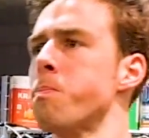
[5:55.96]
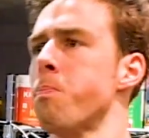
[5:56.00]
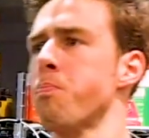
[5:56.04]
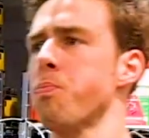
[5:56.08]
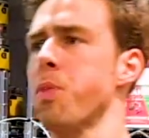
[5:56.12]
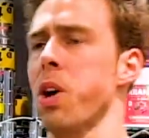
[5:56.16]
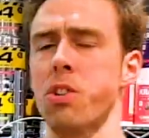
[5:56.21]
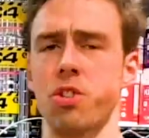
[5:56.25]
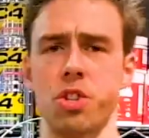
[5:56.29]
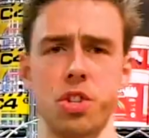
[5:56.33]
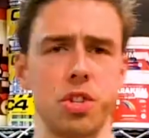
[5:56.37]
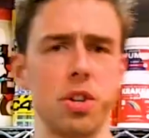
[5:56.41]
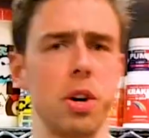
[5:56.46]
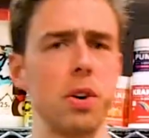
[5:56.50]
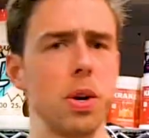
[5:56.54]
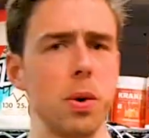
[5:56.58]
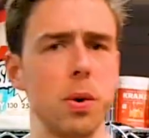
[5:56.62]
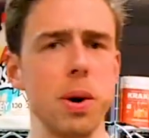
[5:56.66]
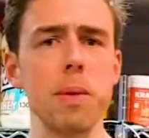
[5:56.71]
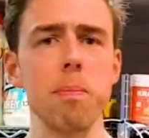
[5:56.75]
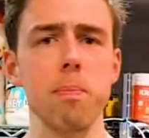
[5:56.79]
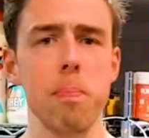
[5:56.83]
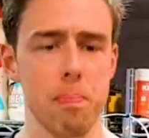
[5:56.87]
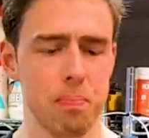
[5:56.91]
I'll just show you
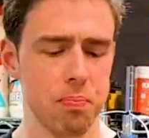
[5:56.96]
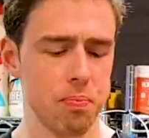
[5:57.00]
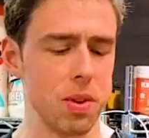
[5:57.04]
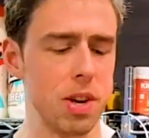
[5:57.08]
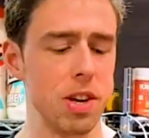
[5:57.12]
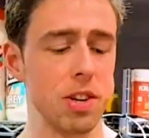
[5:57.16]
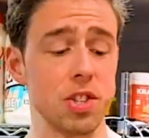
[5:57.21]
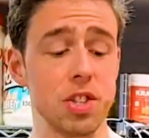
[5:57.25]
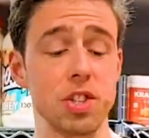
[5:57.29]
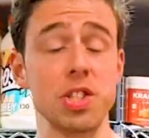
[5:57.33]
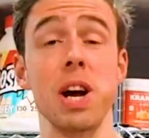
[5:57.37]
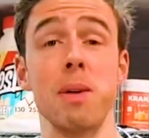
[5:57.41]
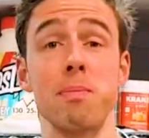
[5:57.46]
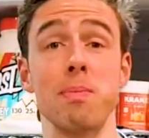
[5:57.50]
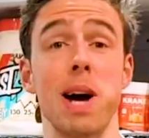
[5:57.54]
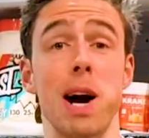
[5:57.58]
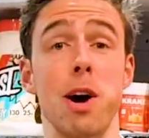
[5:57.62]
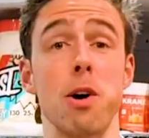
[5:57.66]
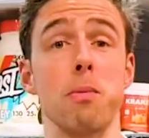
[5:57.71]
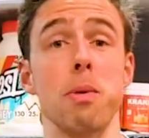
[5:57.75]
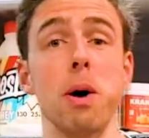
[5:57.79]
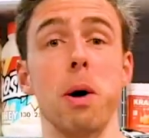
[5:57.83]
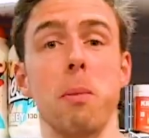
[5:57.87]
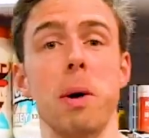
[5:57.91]
it. It's the same
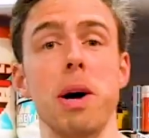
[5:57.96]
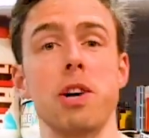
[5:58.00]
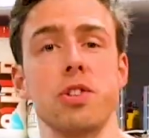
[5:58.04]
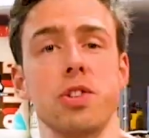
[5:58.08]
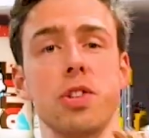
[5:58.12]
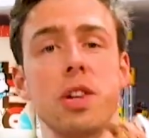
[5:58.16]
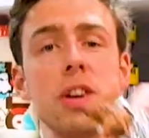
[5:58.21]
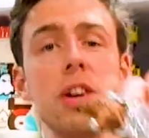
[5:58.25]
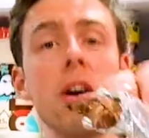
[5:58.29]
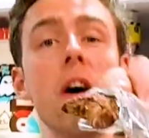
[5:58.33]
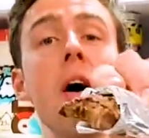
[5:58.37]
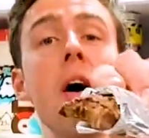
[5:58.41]
caramel, basically.